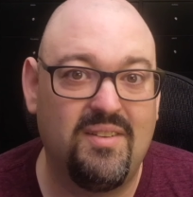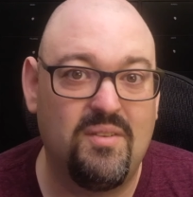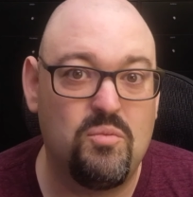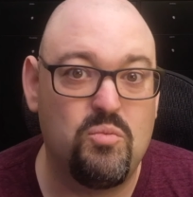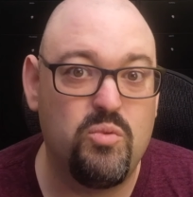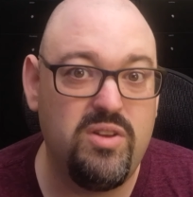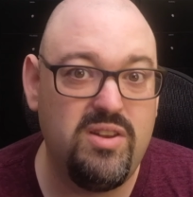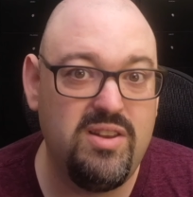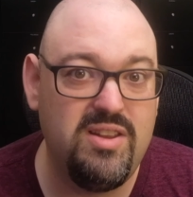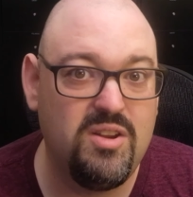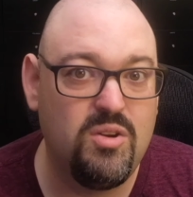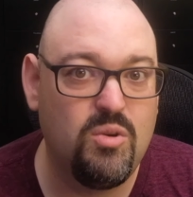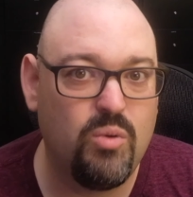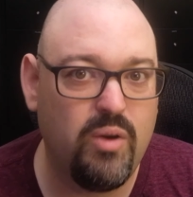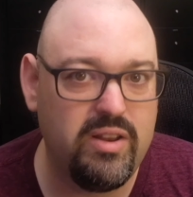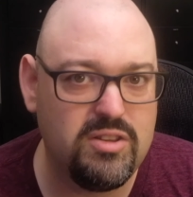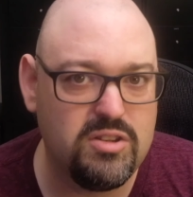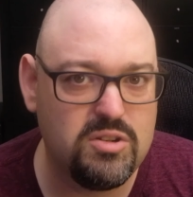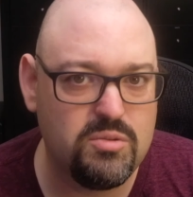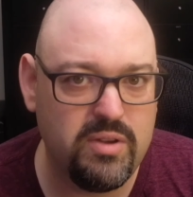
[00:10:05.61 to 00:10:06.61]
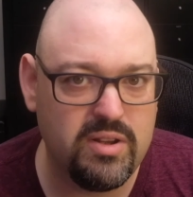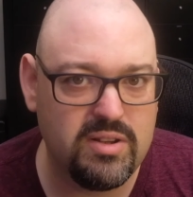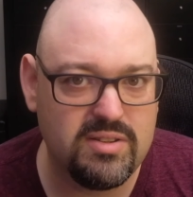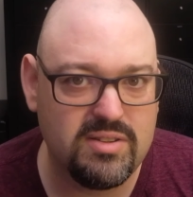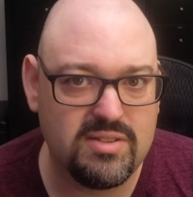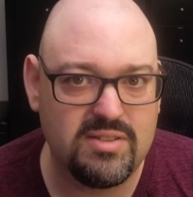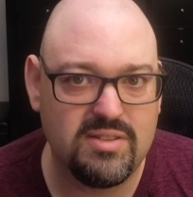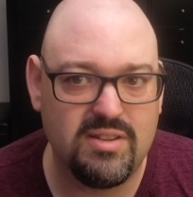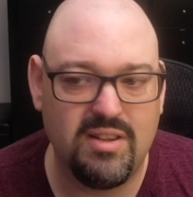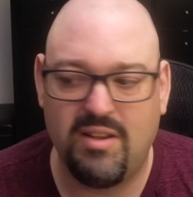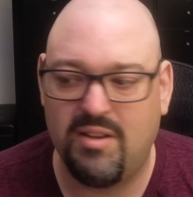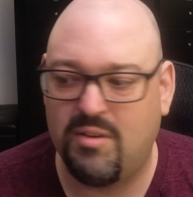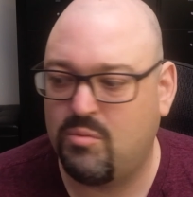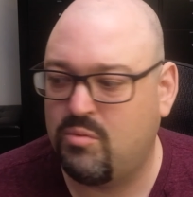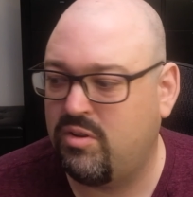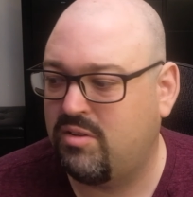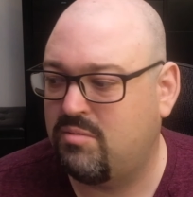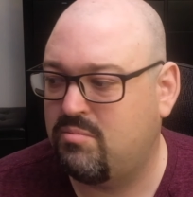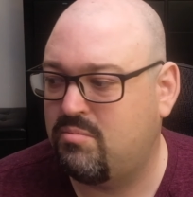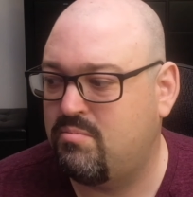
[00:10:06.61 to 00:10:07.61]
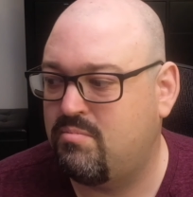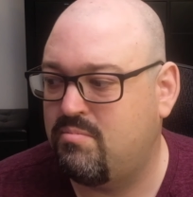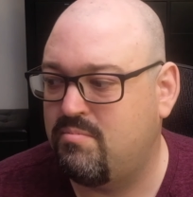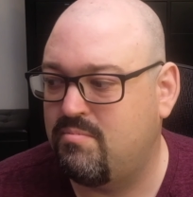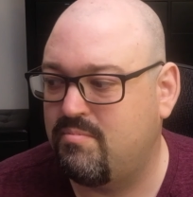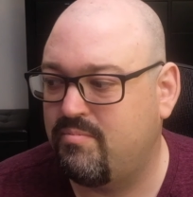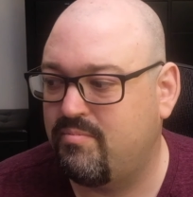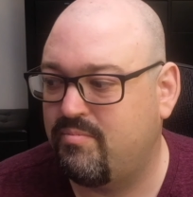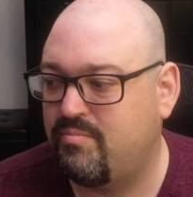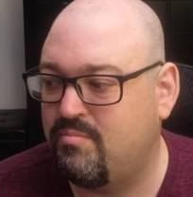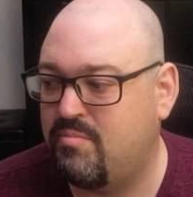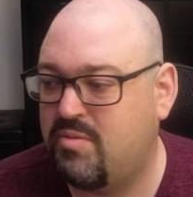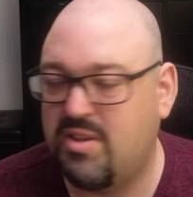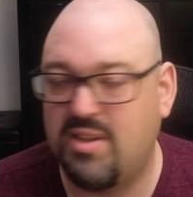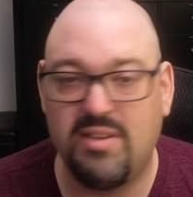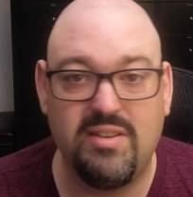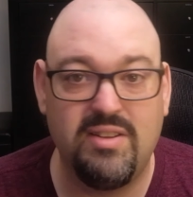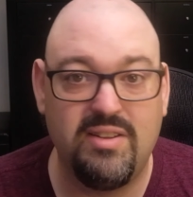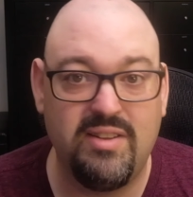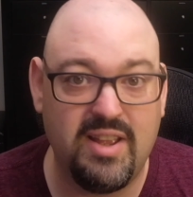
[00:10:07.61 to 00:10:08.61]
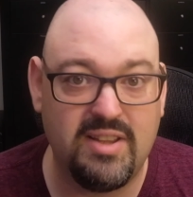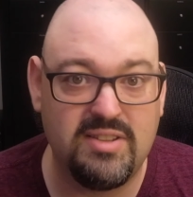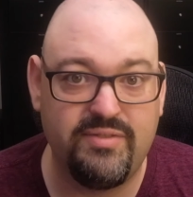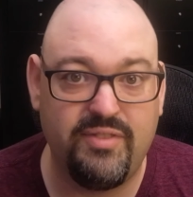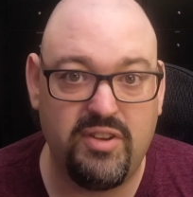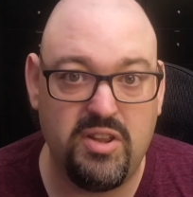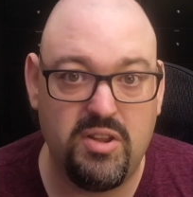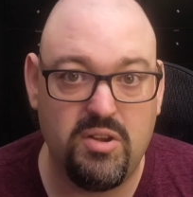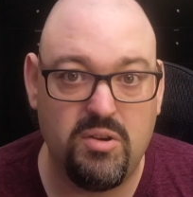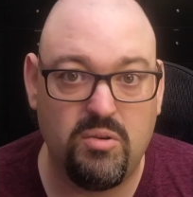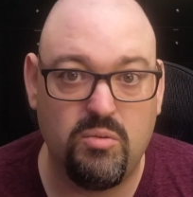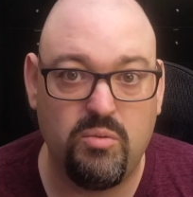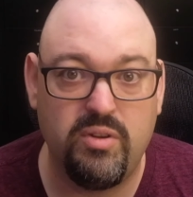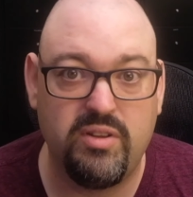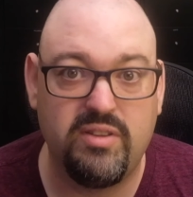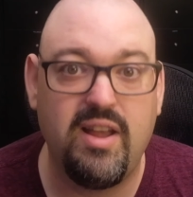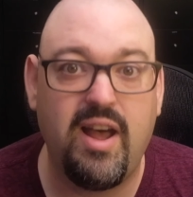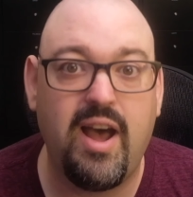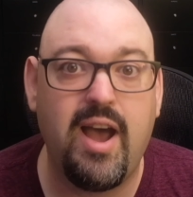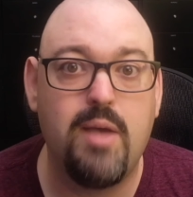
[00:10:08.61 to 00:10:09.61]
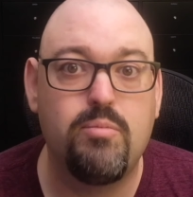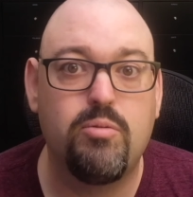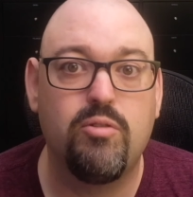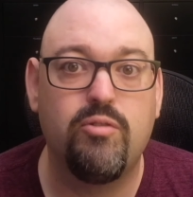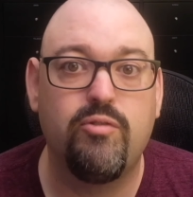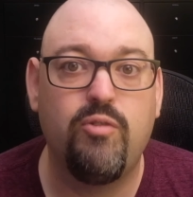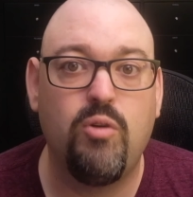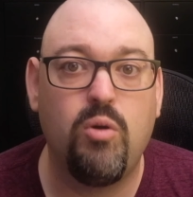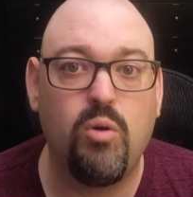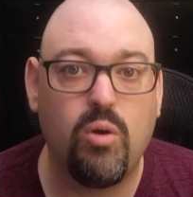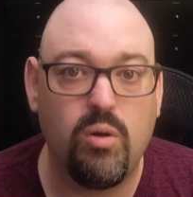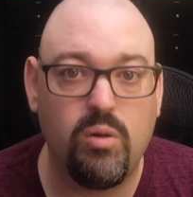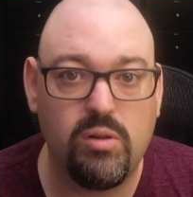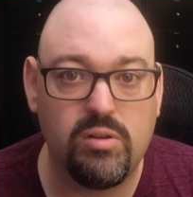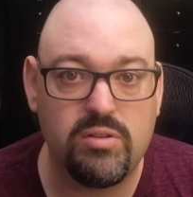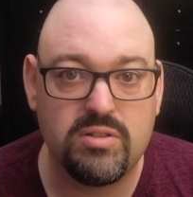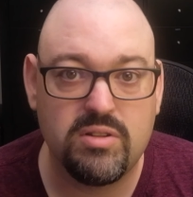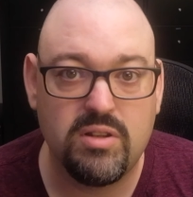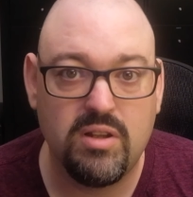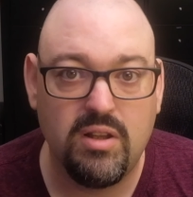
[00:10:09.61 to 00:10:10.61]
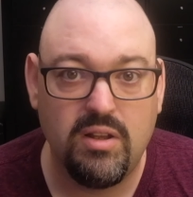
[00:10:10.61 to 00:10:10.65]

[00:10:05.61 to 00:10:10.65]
Really great tricks will be in the next video with hyperfocals.